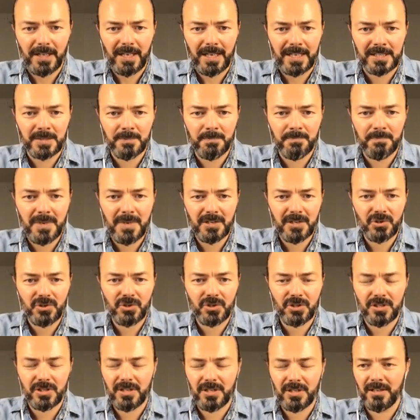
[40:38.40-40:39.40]
as
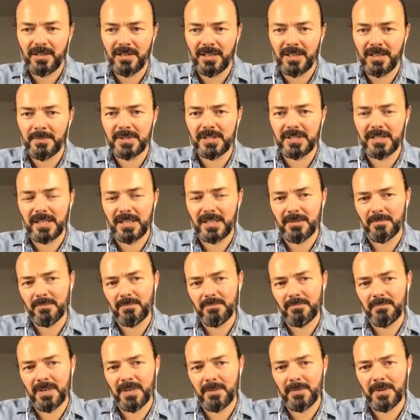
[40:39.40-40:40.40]
much let me say
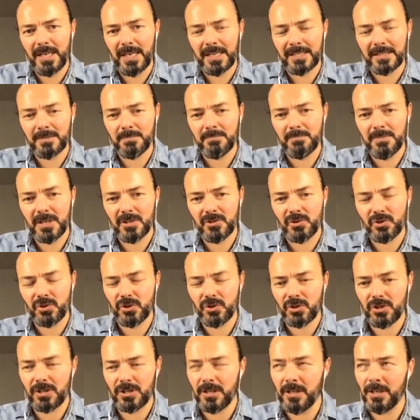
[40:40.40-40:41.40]
maybe as
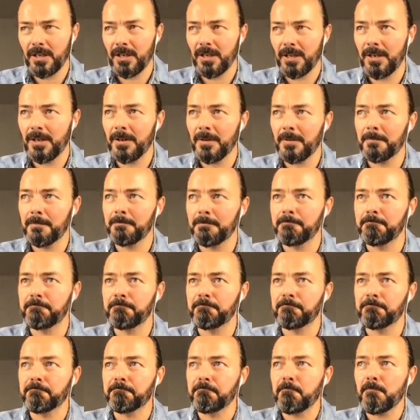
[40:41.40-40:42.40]
much.
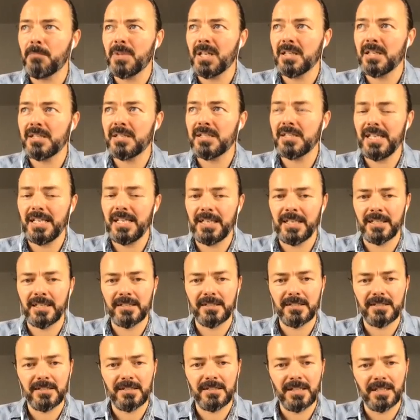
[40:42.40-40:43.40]
Um,
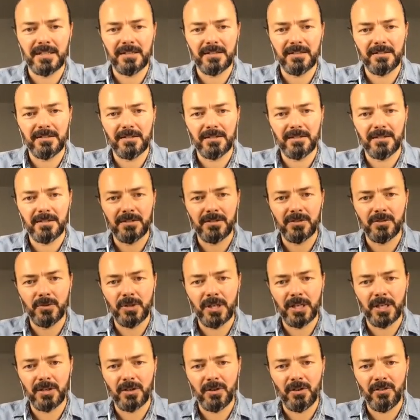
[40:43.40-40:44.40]
settings that you
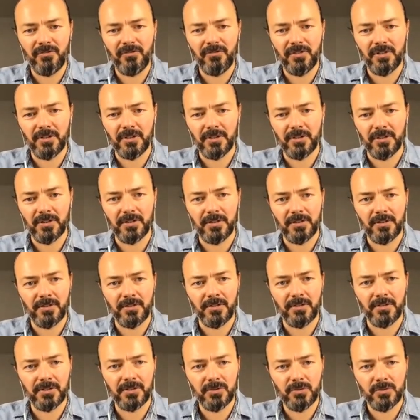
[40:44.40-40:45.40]
can offer
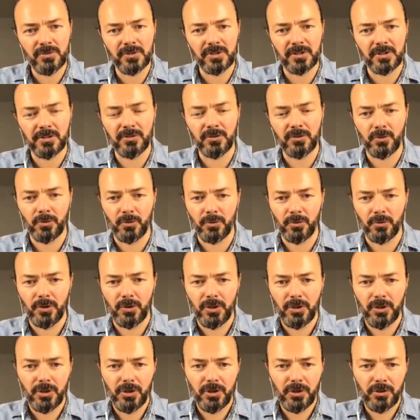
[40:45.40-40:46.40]
the user to
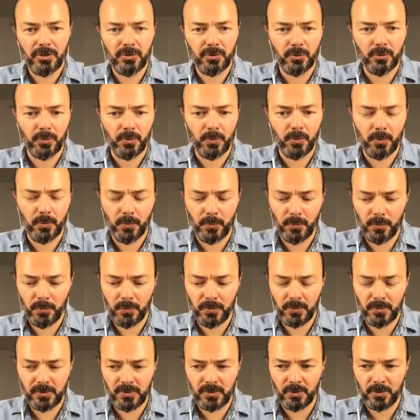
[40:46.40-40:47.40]
to
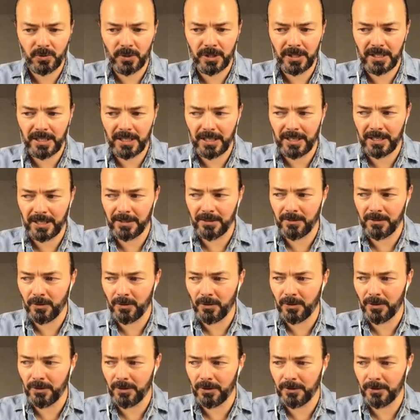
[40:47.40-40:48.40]
so he can
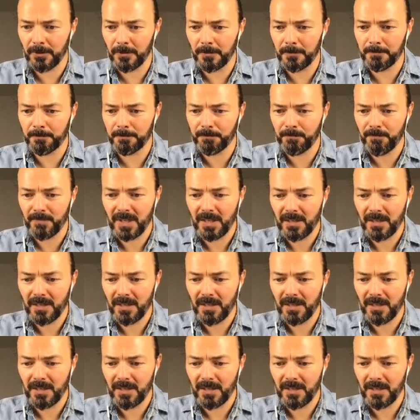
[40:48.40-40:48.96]
um,